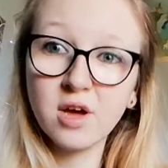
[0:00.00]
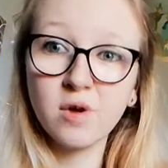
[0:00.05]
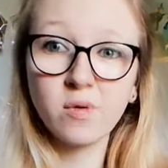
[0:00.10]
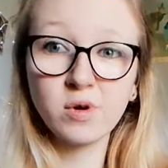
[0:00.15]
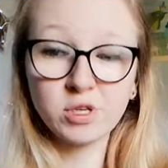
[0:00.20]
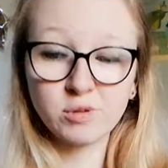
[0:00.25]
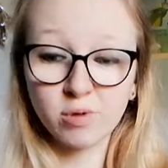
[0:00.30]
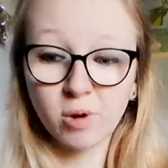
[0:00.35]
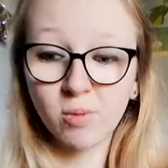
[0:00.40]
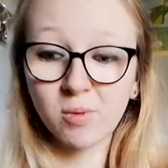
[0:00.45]

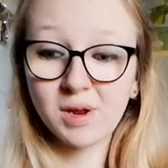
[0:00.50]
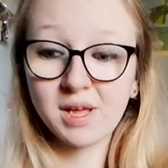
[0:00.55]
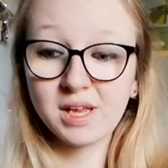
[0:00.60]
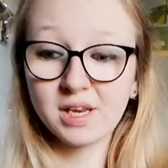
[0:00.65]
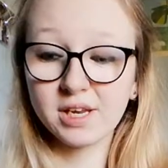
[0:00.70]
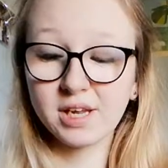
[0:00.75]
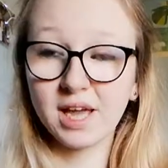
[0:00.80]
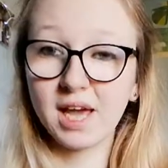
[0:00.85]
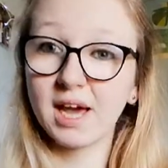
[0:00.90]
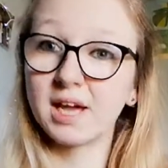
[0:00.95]
which probably
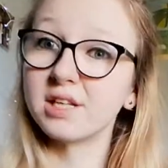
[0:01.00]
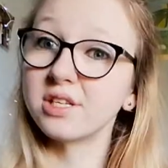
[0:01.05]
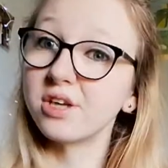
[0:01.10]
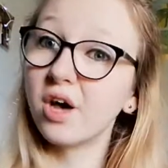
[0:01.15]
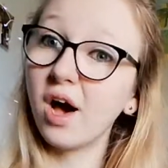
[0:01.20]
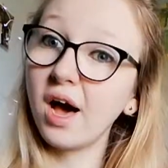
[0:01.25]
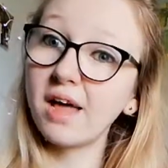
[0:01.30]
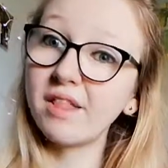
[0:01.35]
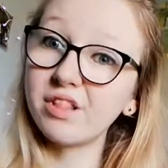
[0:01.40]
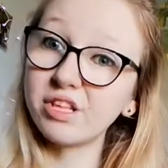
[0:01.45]
indicates,
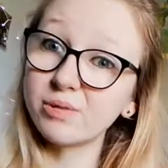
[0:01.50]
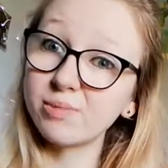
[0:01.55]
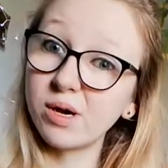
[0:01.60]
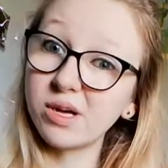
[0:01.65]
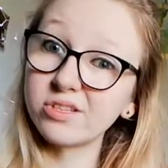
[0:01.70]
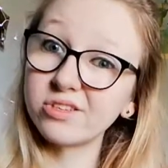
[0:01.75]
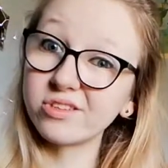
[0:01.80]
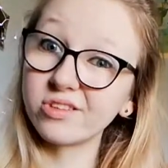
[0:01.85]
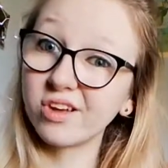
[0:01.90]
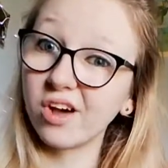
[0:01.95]
hi, this
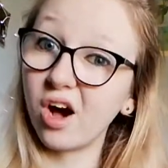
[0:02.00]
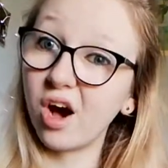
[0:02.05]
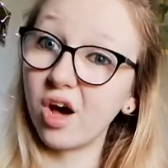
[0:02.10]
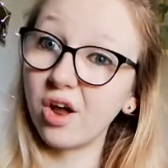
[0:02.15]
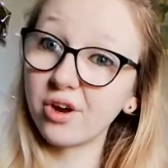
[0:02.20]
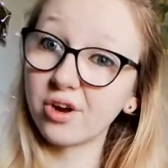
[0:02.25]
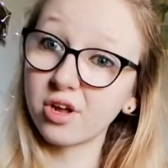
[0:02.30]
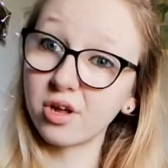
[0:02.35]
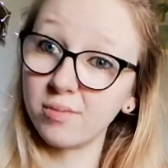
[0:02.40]
person can't